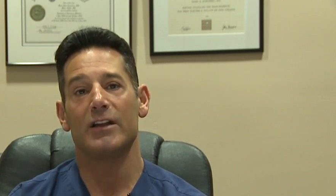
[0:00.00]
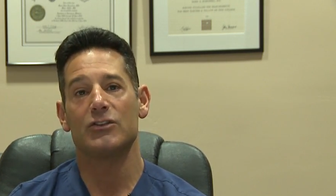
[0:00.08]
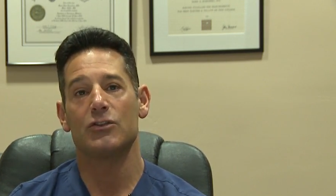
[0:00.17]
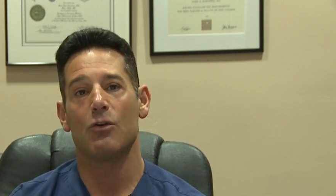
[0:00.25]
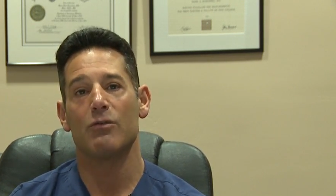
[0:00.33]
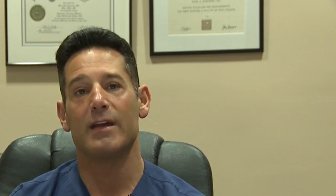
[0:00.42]
that
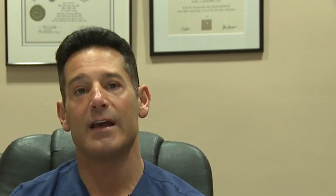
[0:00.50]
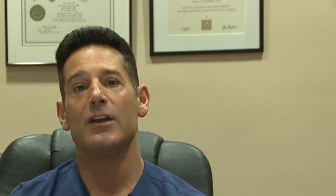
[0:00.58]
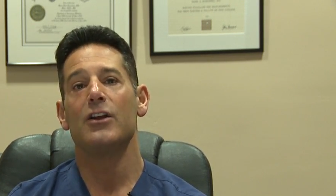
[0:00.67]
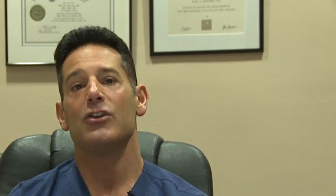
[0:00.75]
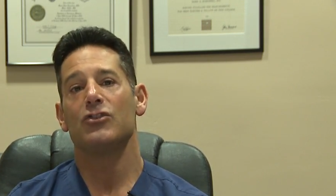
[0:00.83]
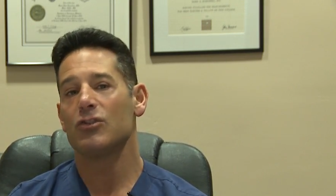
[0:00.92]
showed
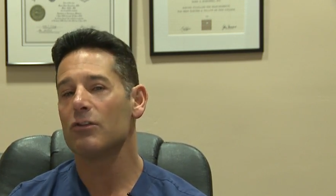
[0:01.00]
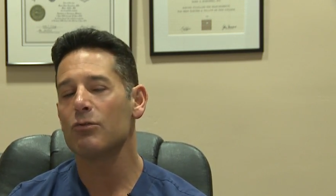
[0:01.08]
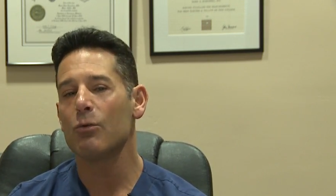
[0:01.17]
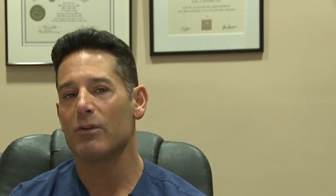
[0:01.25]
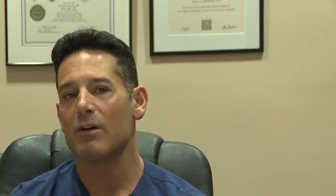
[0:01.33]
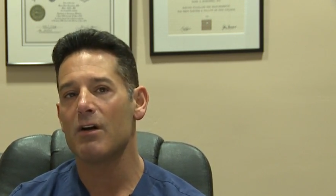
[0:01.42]
that
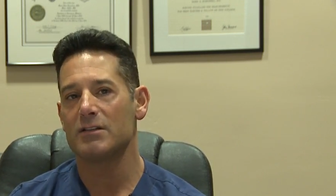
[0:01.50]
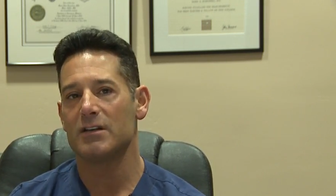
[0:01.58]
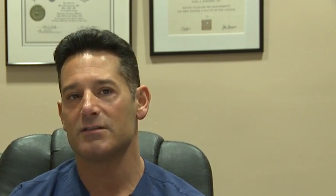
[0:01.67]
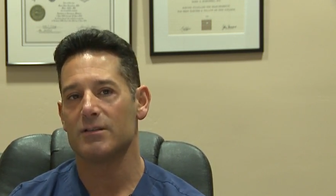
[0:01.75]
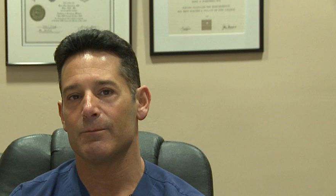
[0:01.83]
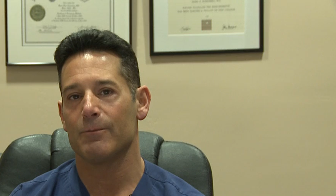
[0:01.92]
children with
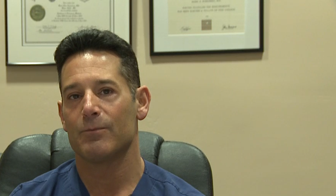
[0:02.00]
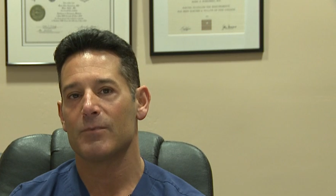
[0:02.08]
autism,